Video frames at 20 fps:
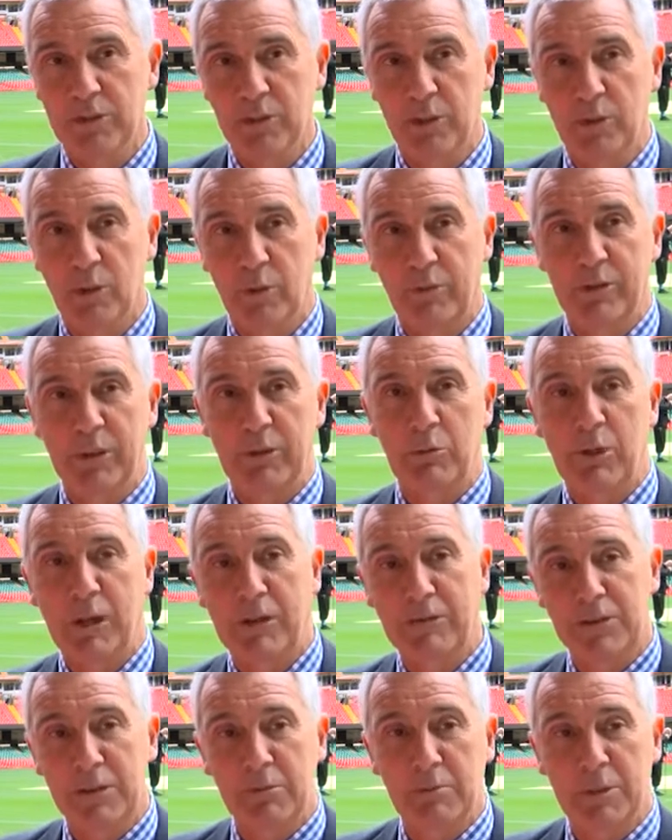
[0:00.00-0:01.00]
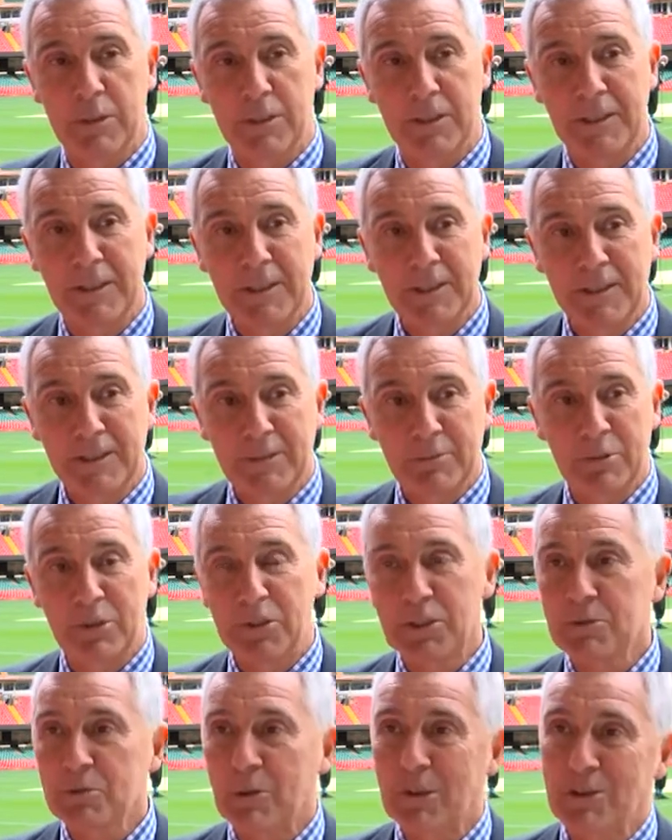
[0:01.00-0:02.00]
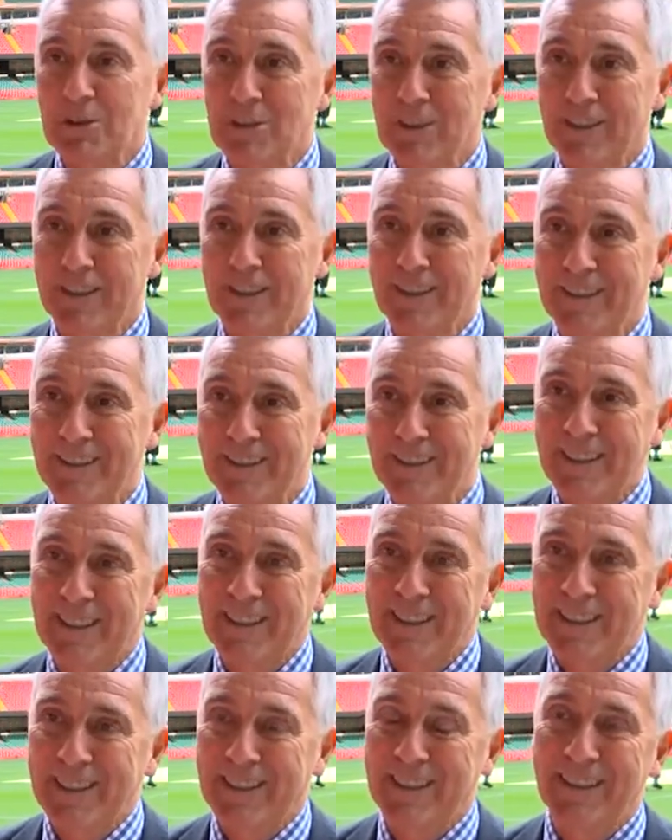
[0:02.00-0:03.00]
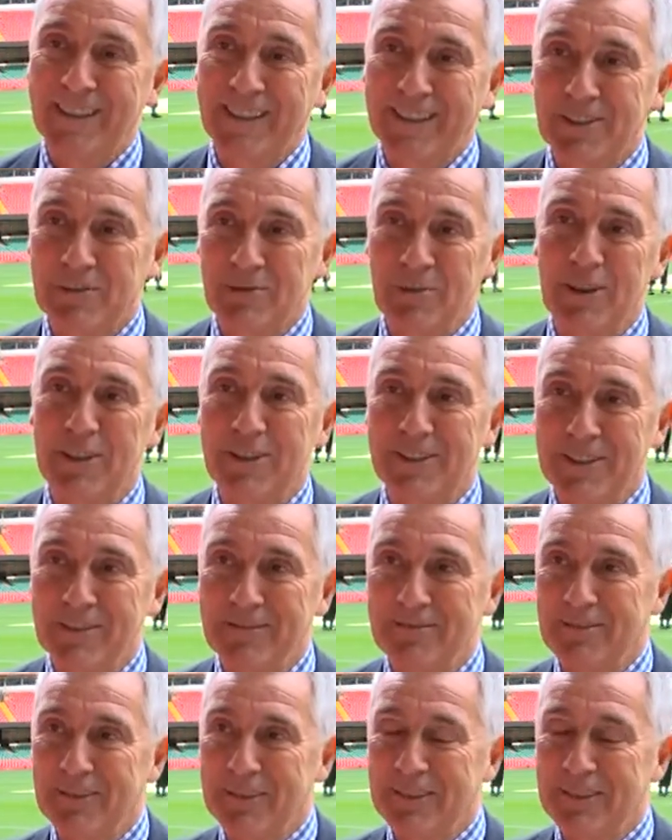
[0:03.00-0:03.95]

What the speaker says: So hopefully we'll have some pretty special creative